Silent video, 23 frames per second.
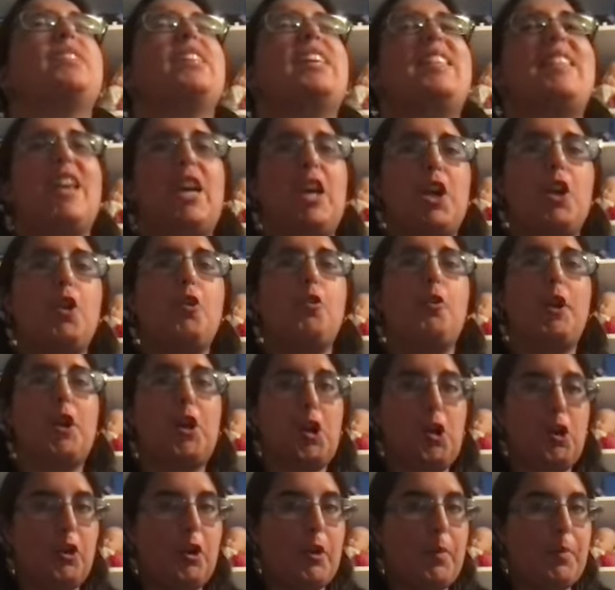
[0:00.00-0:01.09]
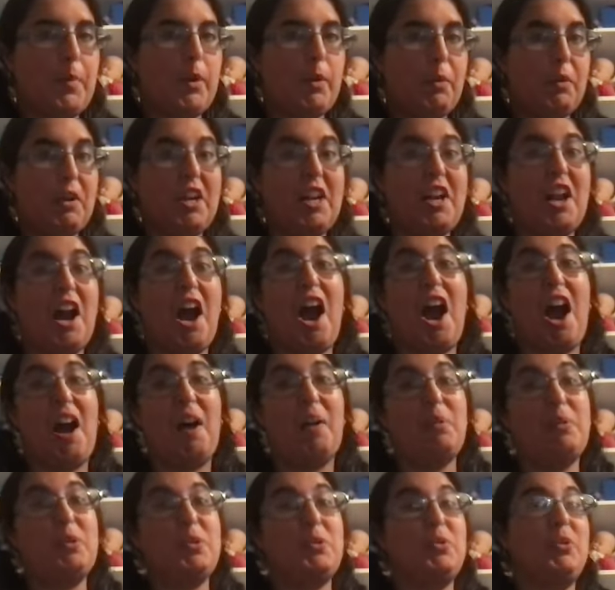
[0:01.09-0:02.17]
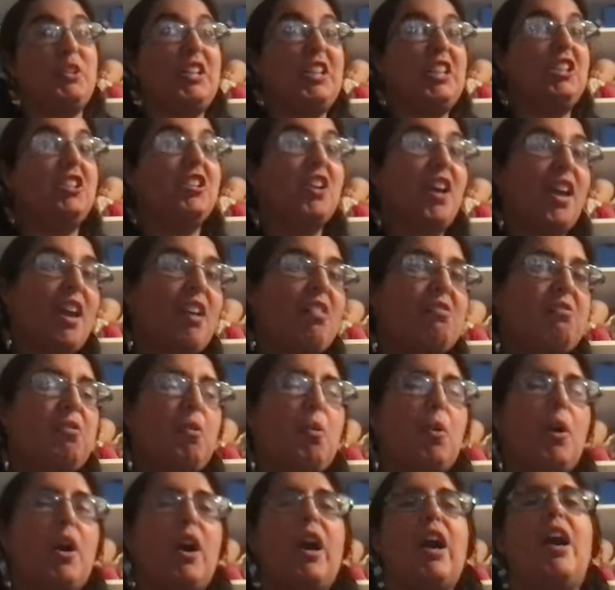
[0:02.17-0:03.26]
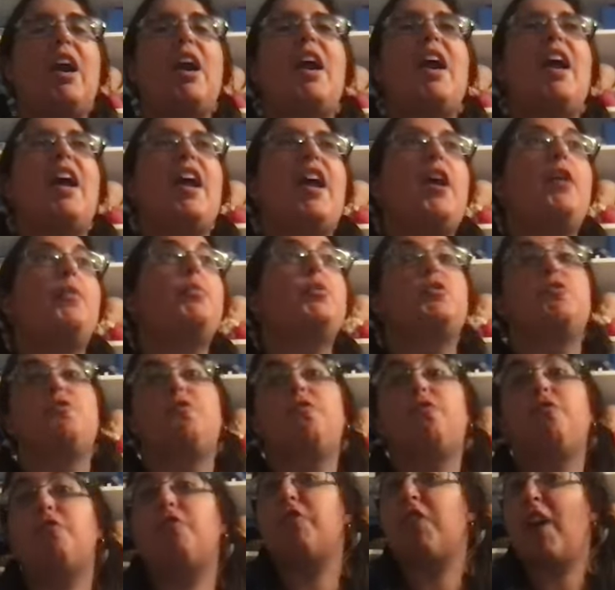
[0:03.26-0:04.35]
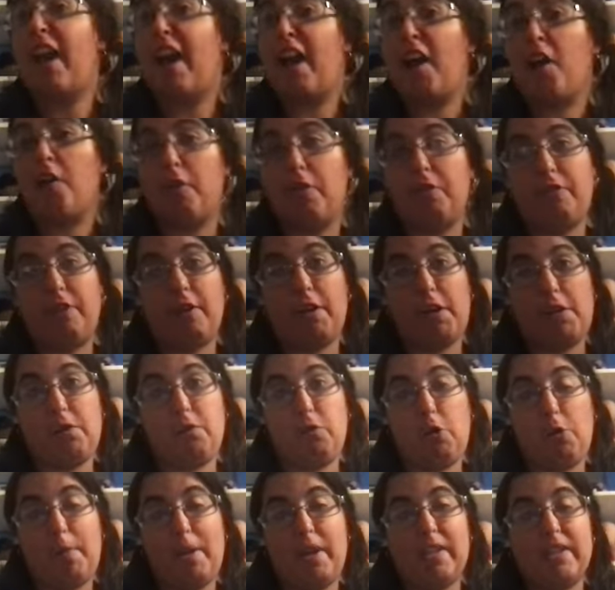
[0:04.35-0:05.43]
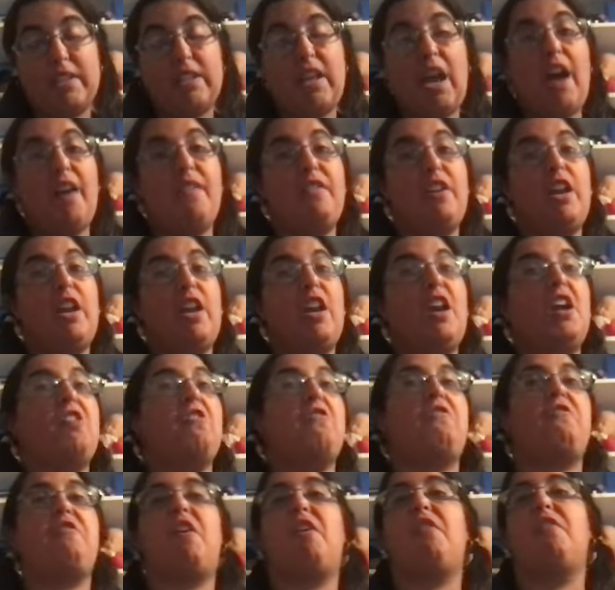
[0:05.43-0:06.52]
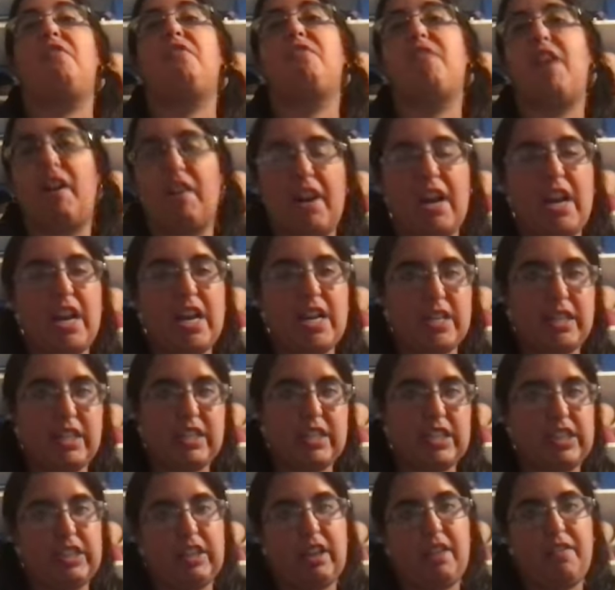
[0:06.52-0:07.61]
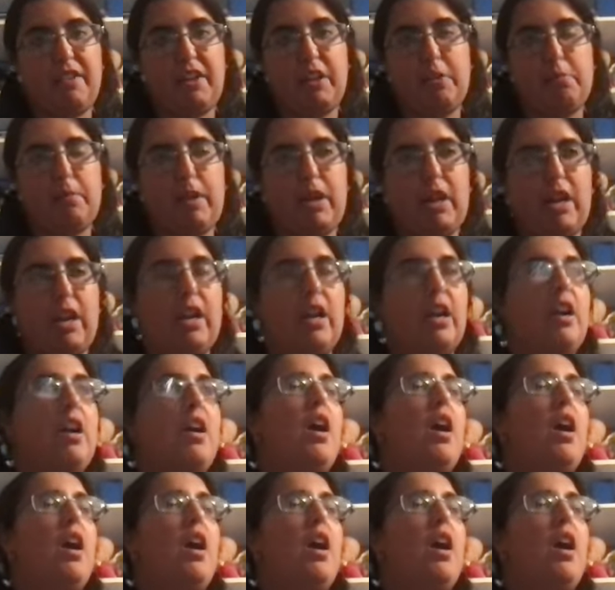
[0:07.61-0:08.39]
the eerie and creepy read I was really looking for. It was very, very romance heavy. It felt very insta lovey to me.